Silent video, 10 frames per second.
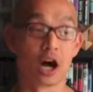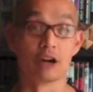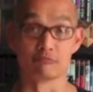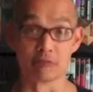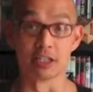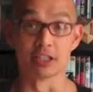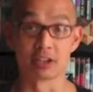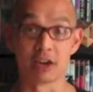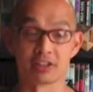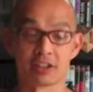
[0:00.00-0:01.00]
not really
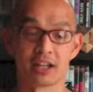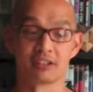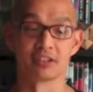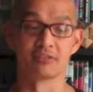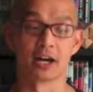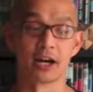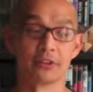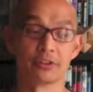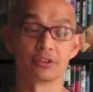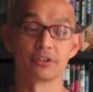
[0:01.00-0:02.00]
testing that stuff
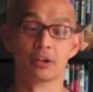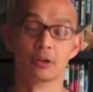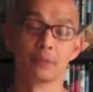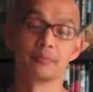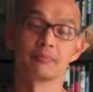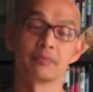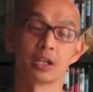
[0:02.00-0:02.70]
out. So